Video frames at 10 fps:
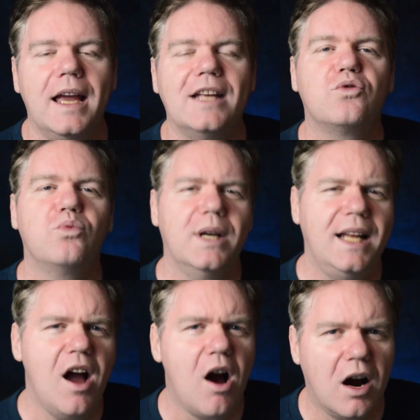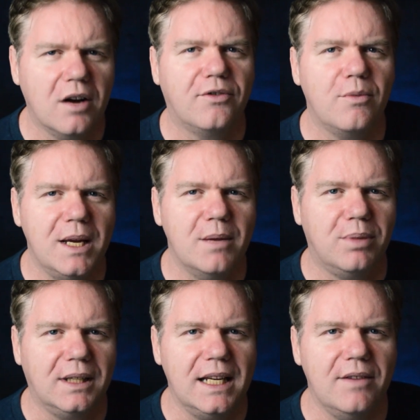It's really hard for me to
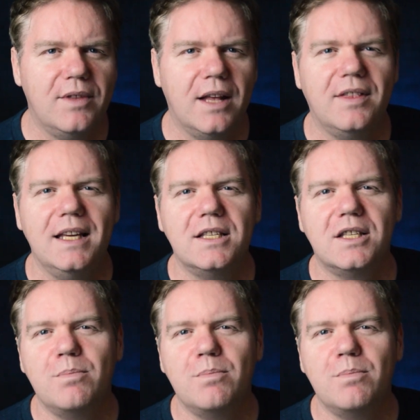believe that these